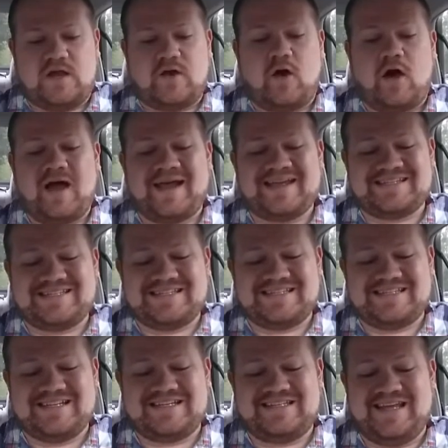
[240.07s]
on August
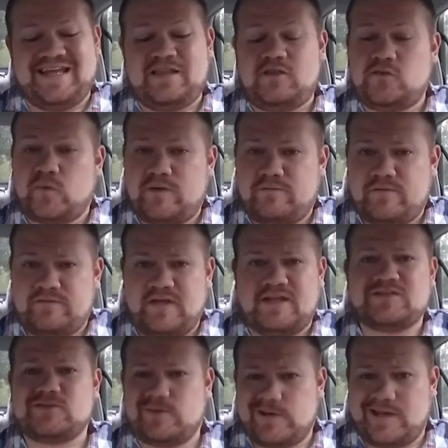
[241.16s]
16th,
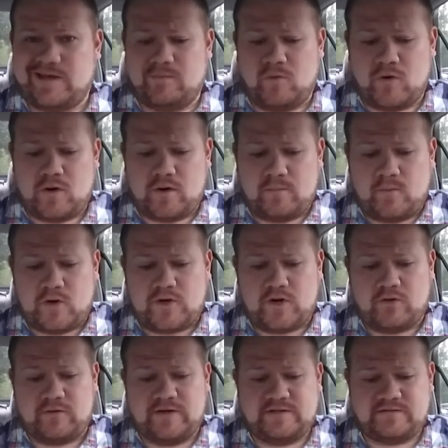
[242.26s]
2015, so we're getting more, more
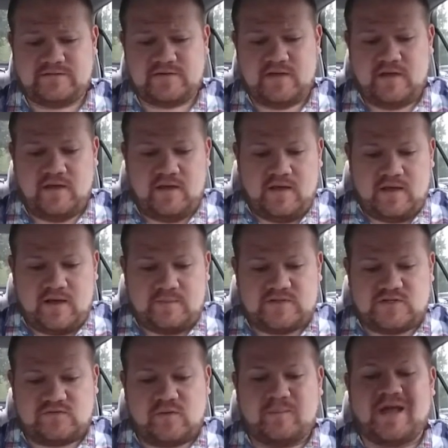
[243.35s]
current. Um,
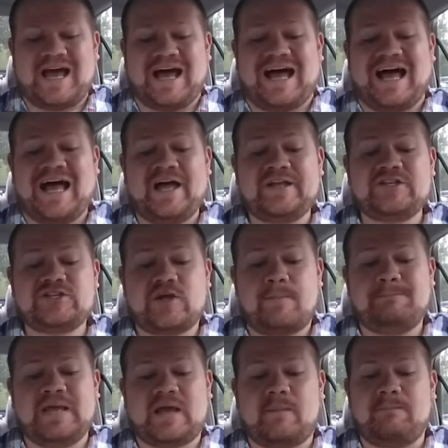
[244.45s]
this is from Kaj
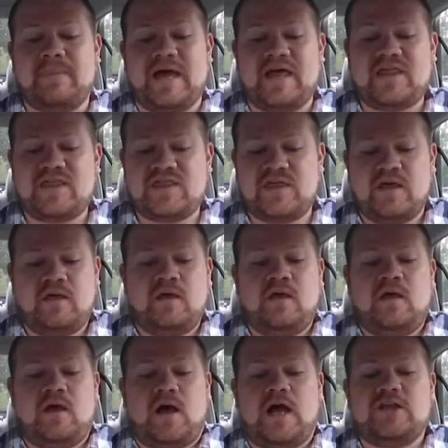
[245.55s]
McBeth
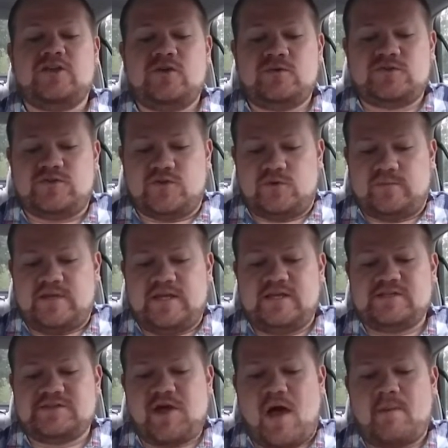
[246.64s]
on YouTube, and
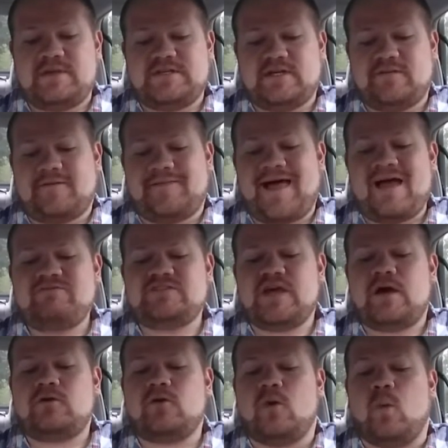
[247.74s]
he is commenting on the Live
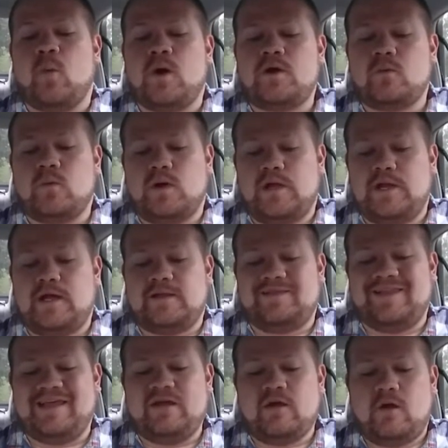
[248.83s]
Sound 101
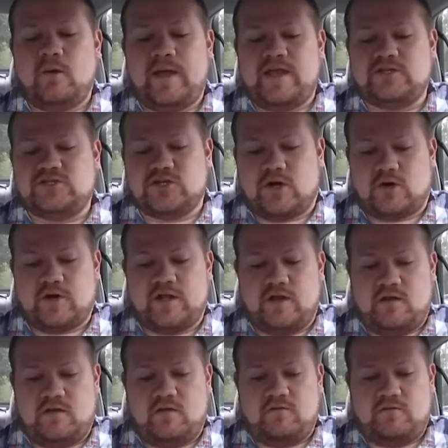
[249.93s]
Lingo and
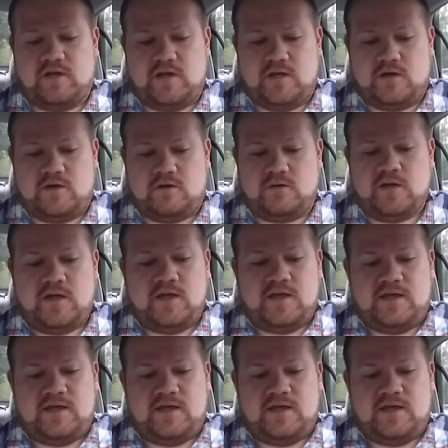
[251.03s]
Jargon video.